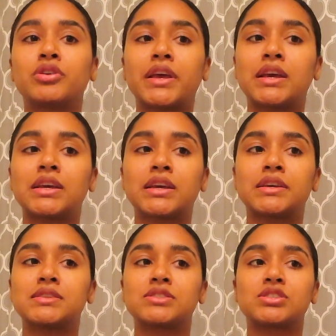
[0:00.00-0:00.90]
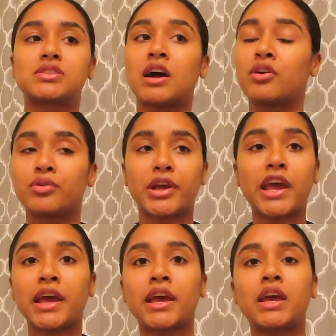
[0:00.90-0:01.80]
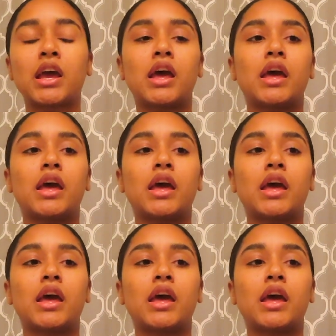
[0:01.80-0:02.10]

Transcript: It is just not okay.